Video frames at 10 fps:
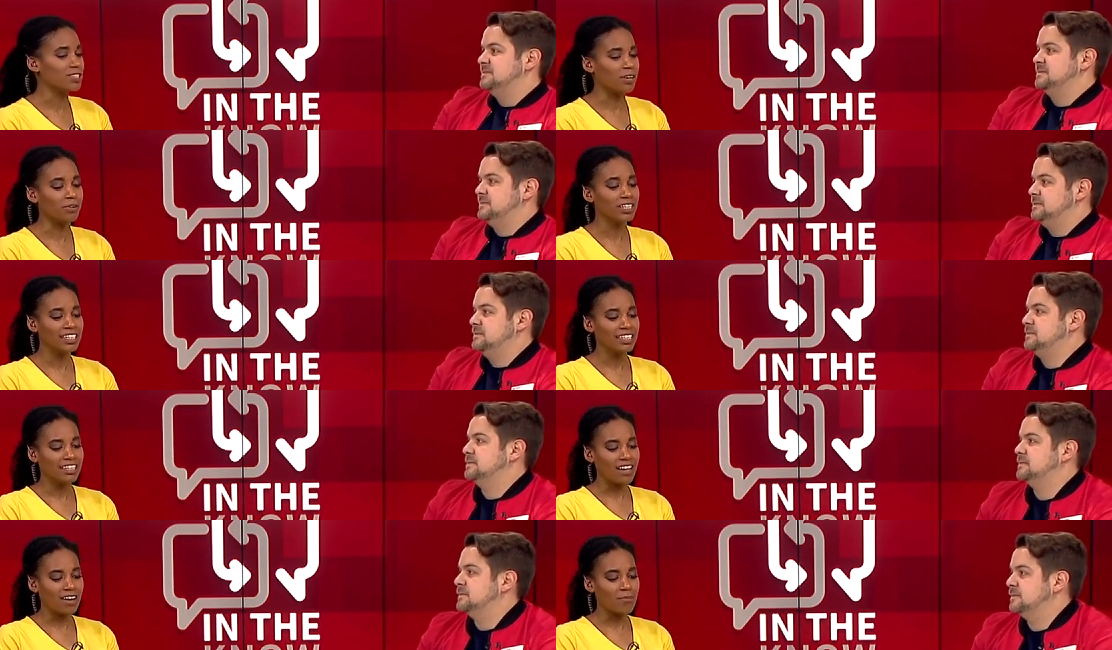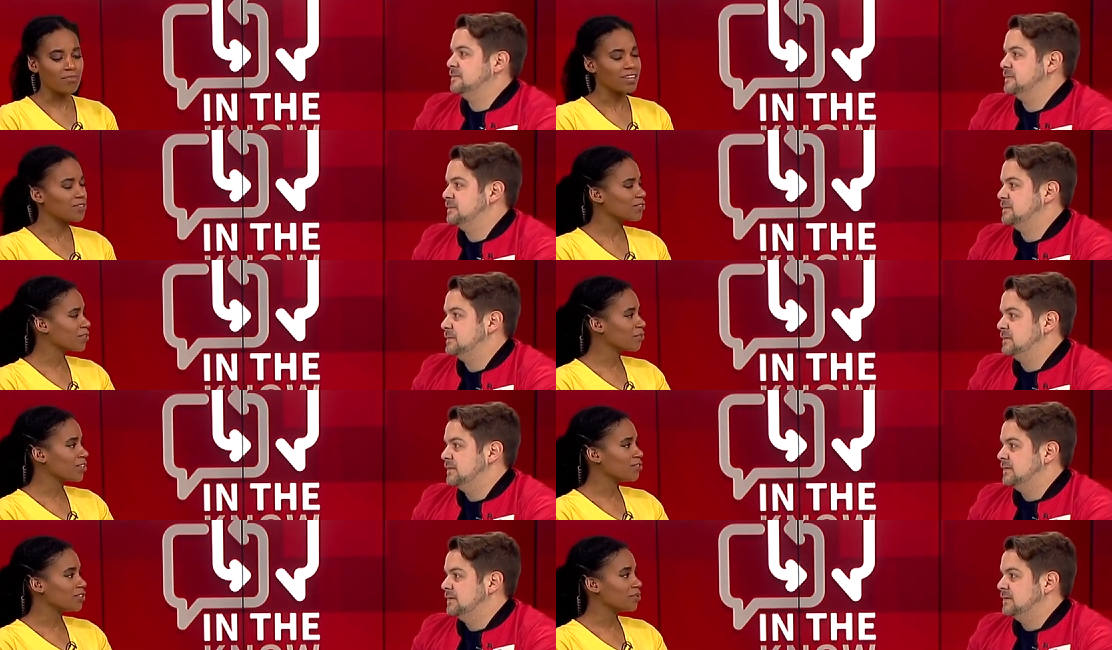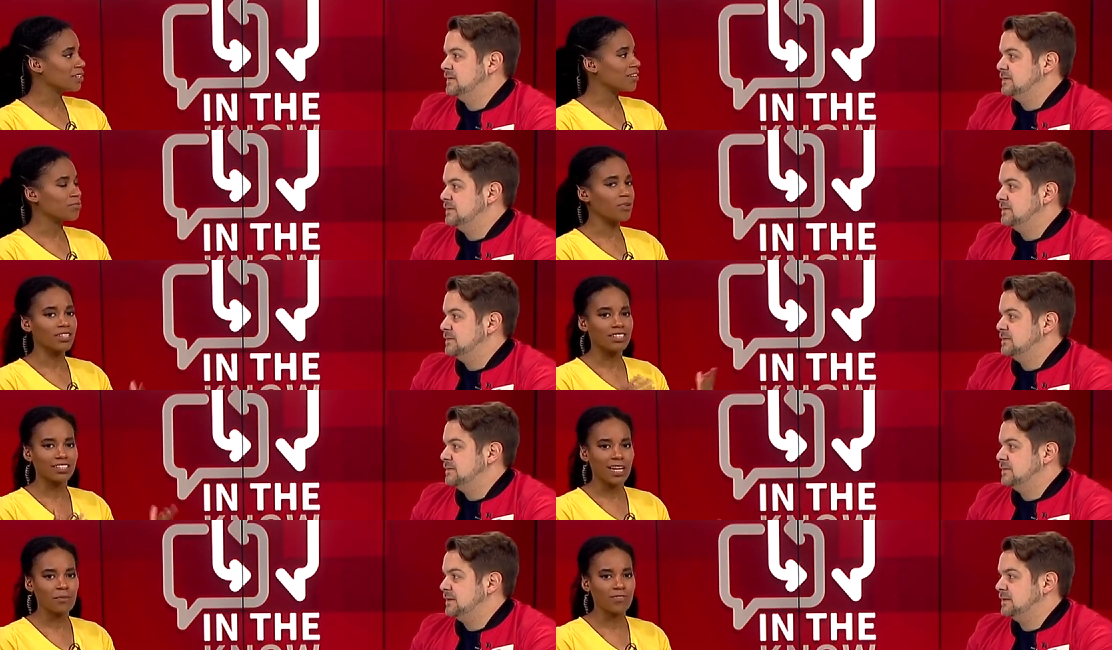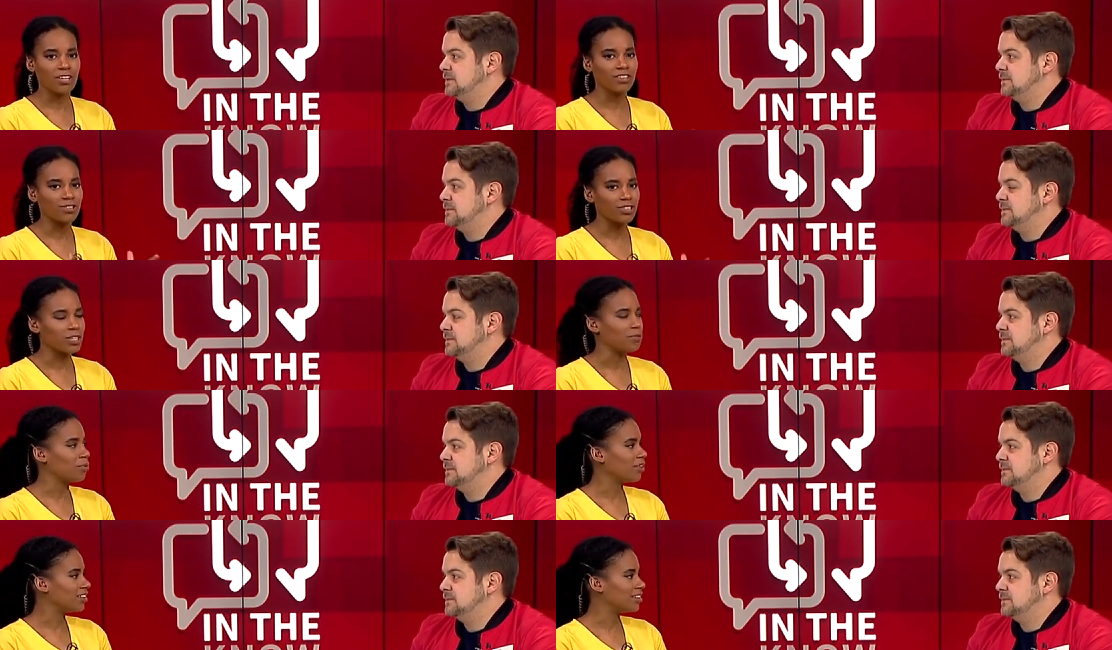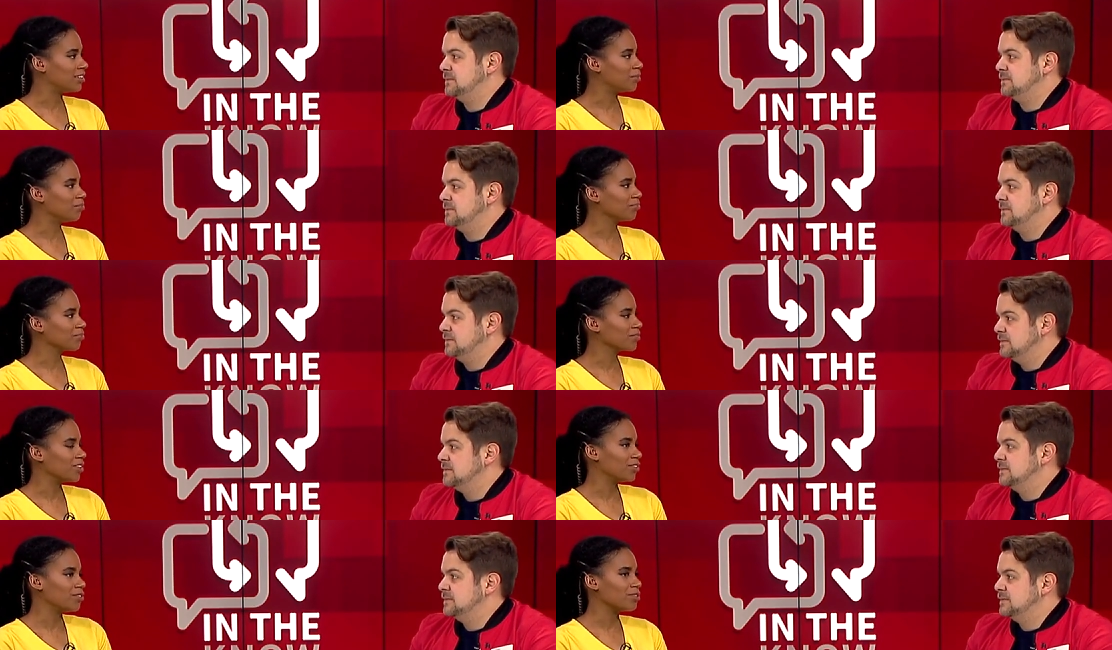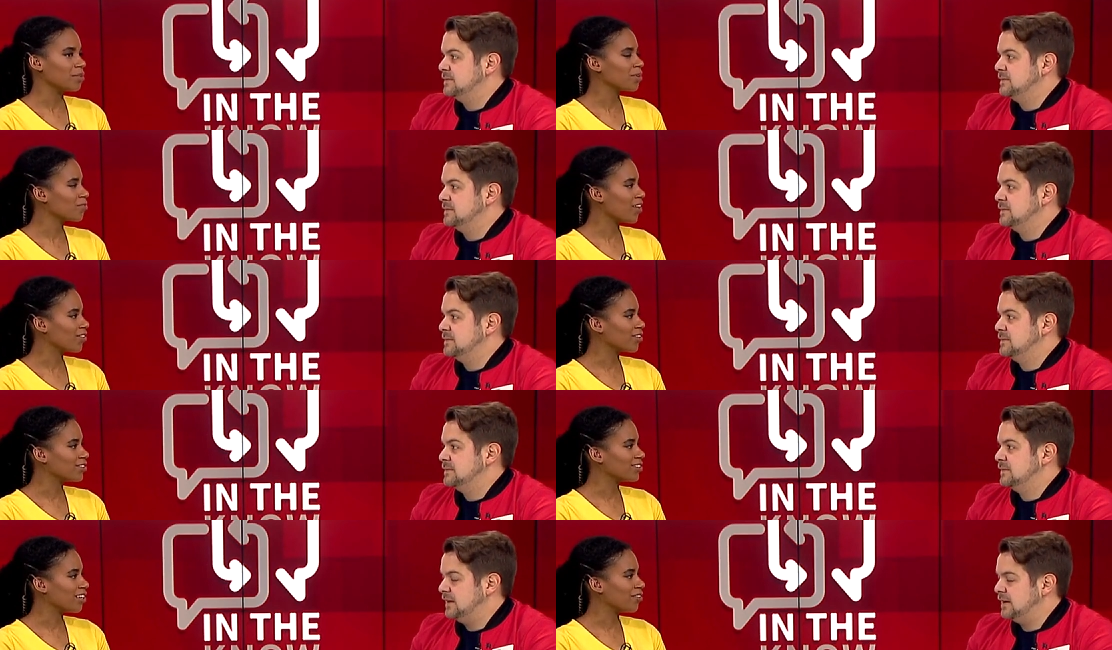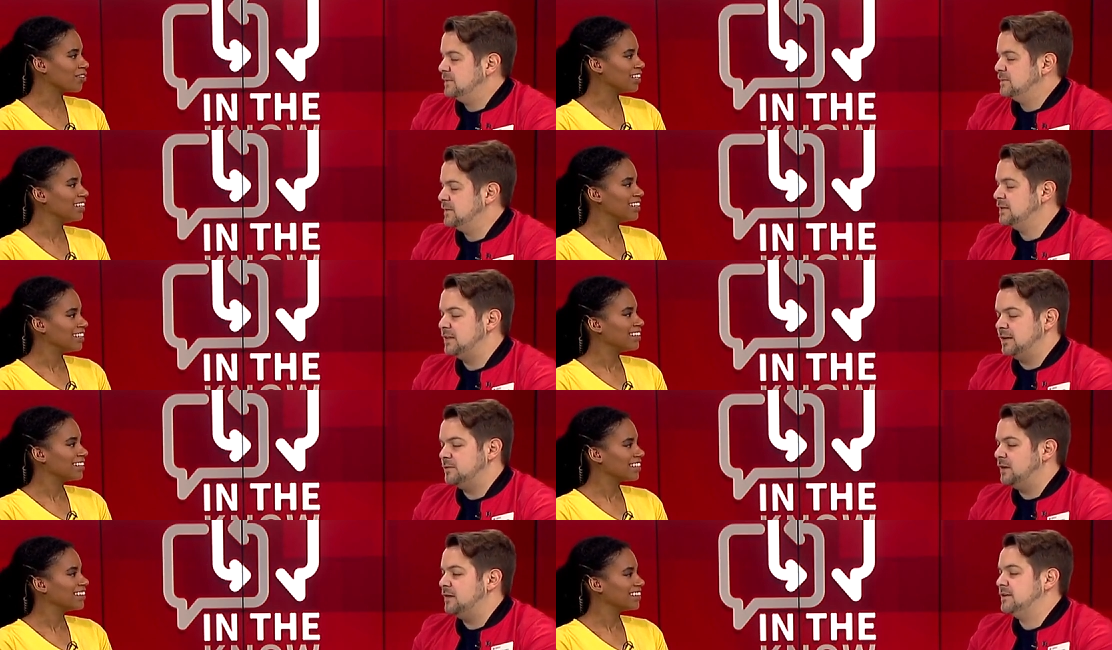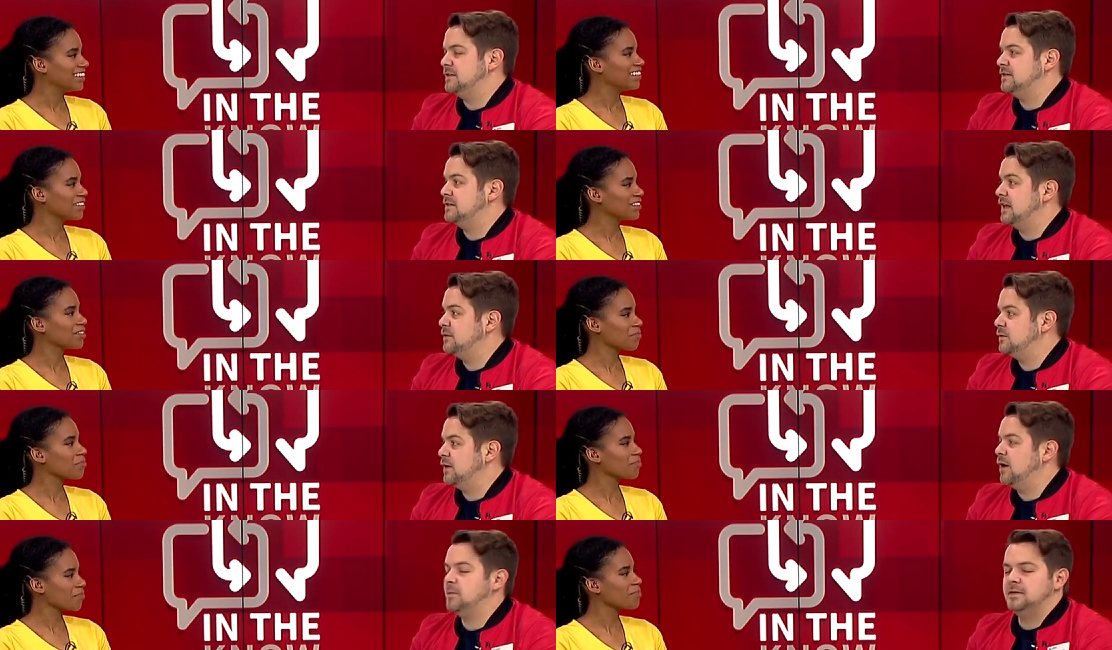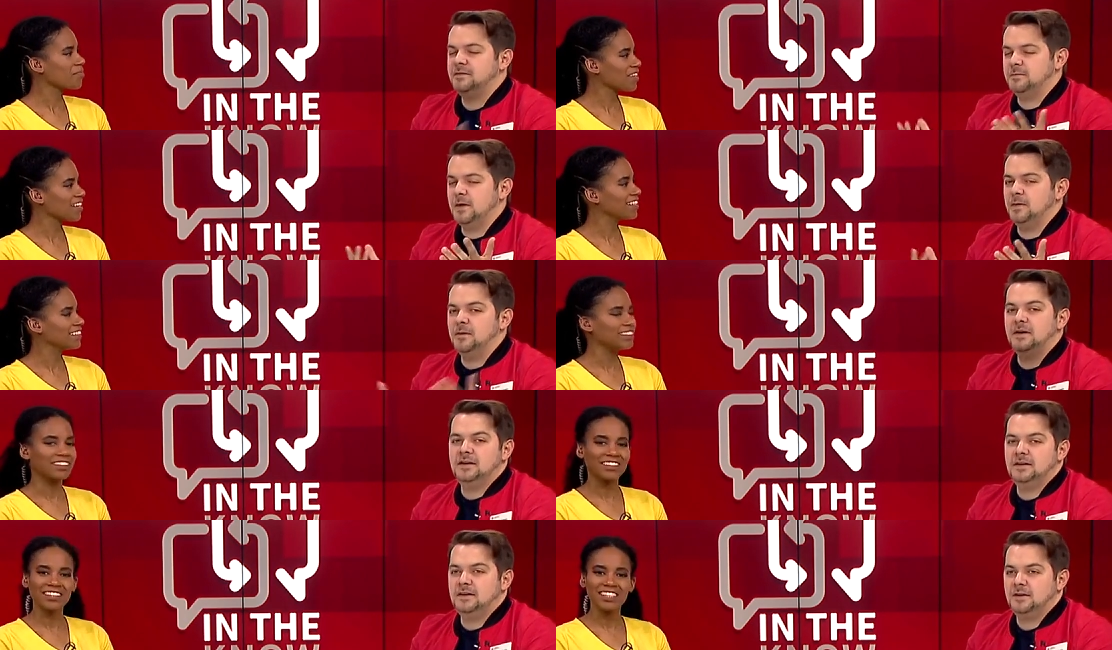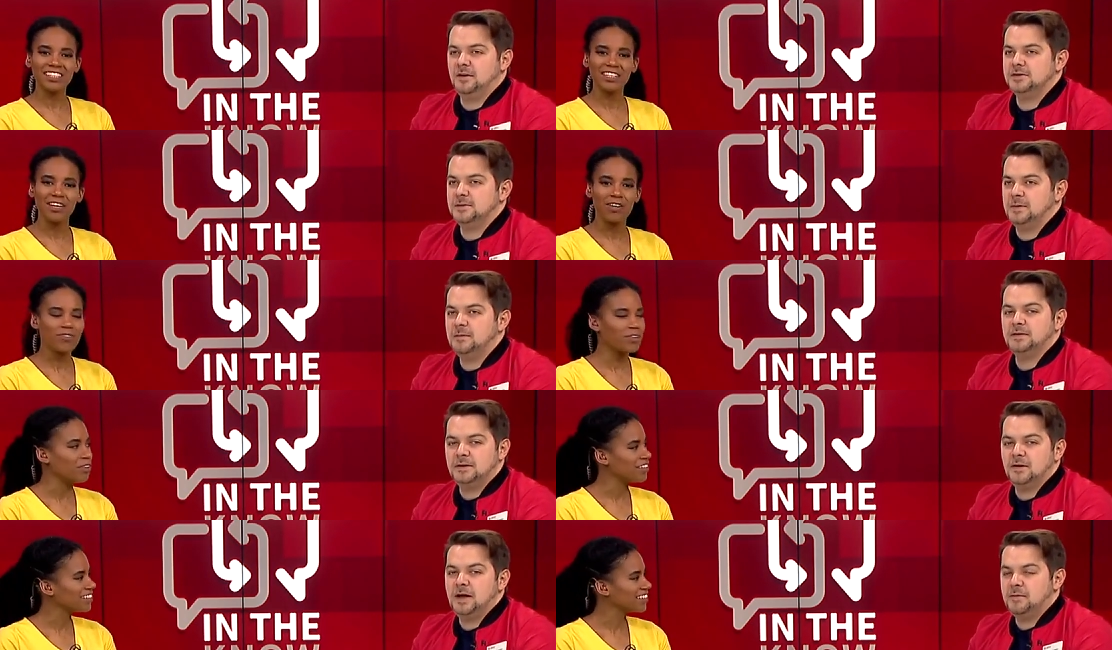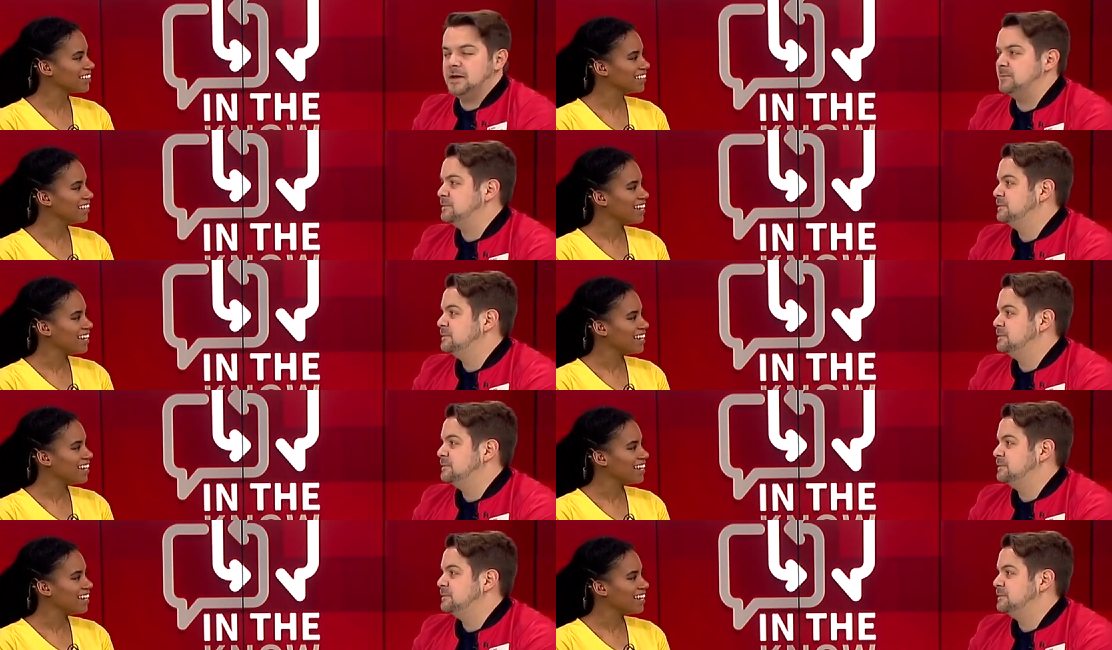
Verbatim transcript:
Speaker 1: So um, thank you for doing what you do. And then, of course, this time yeah. of year, it's just so important to, you know, do something for others.
Speaker 2: So. Yeah. Thanks for having us, and thanks for helping spread the word and encouraging people to donate blood.